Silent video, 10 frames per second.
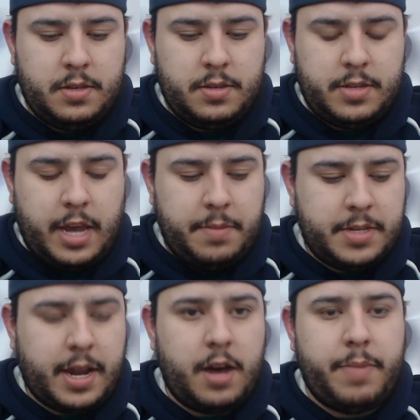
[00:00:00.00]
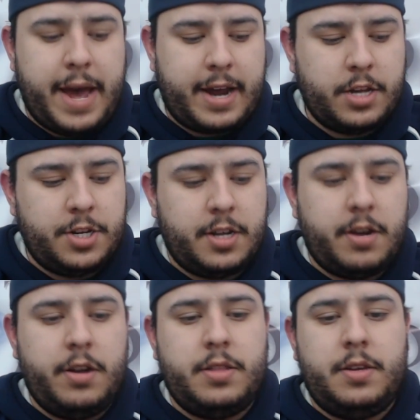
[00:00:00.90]
Same style packaging and
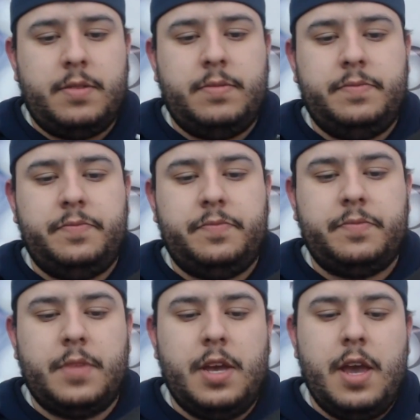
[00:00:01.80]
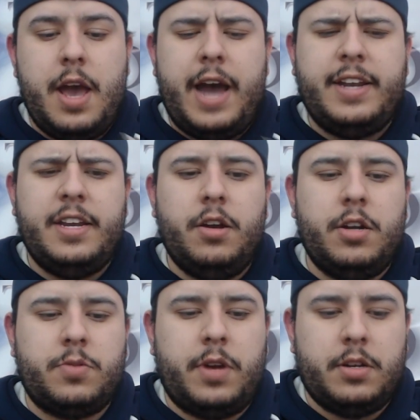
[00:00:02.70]
everything. I did
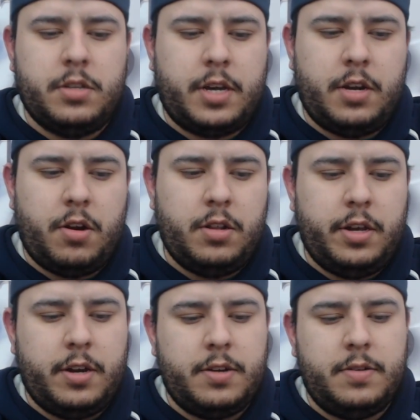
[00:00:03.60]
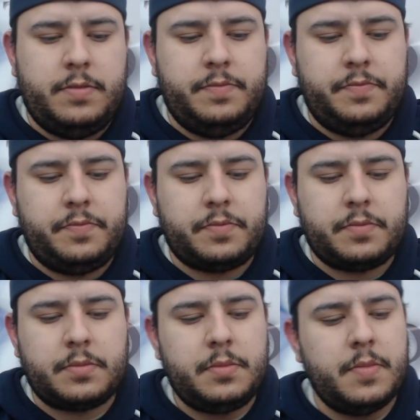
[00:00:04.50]
notice when I was looking earlier,
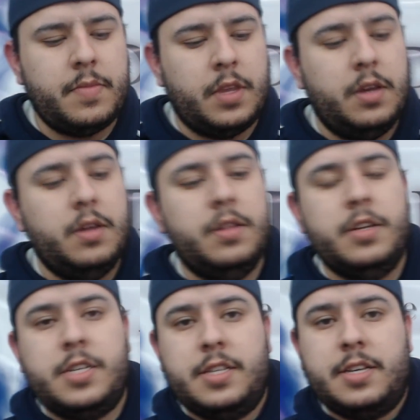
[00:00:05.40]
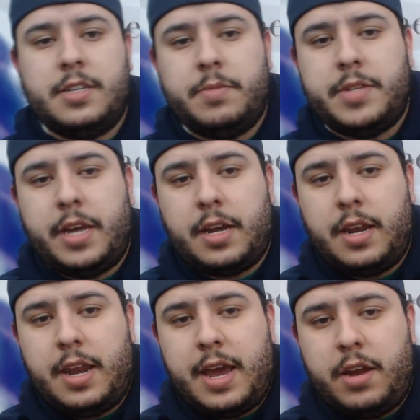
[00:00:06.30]
this is the SUBtank
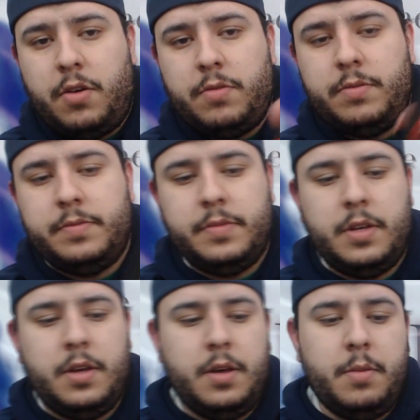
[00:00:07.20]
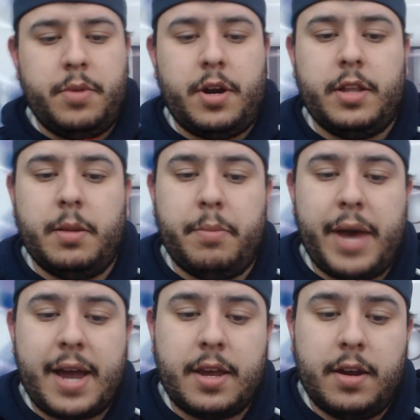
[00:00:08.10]
Nano, but on the
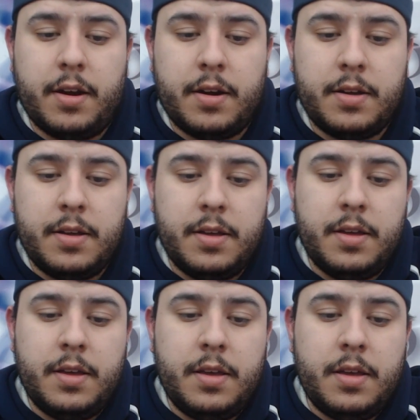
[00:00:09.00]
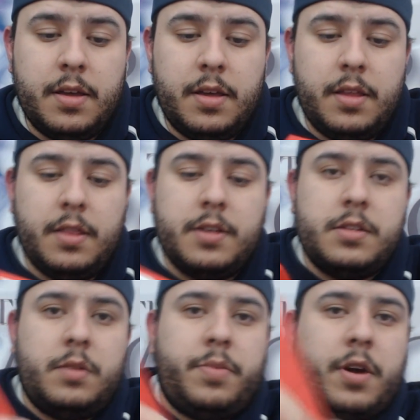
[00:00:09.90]
back here, this little